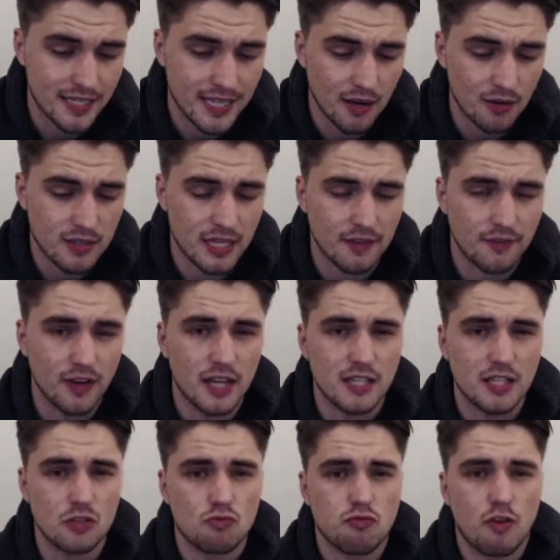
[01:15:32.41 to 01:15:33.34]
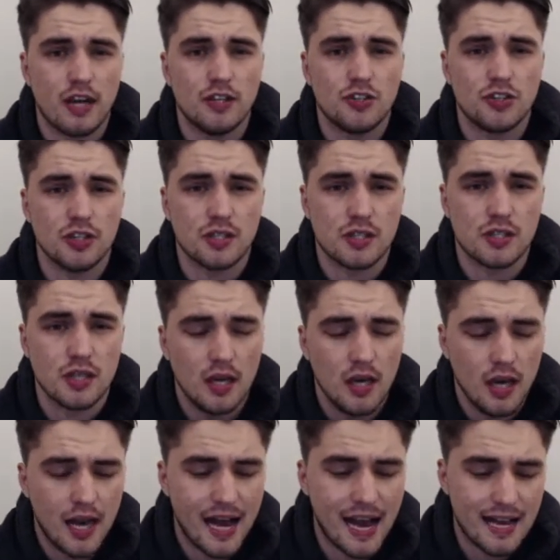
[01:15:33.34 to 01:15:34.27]
Celtic versus Rangers
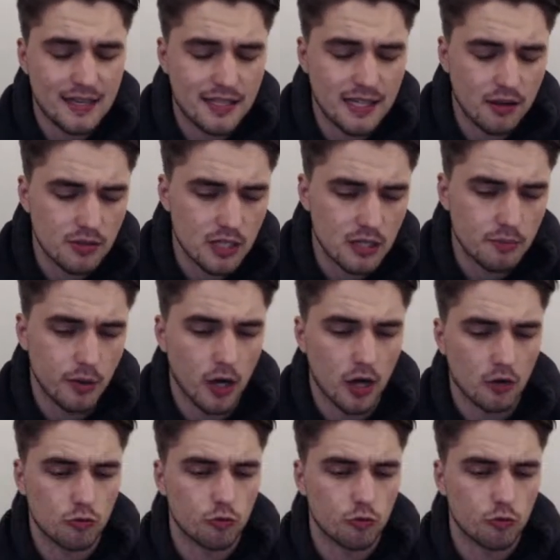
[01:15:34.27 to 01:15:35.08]
at Celtic Park.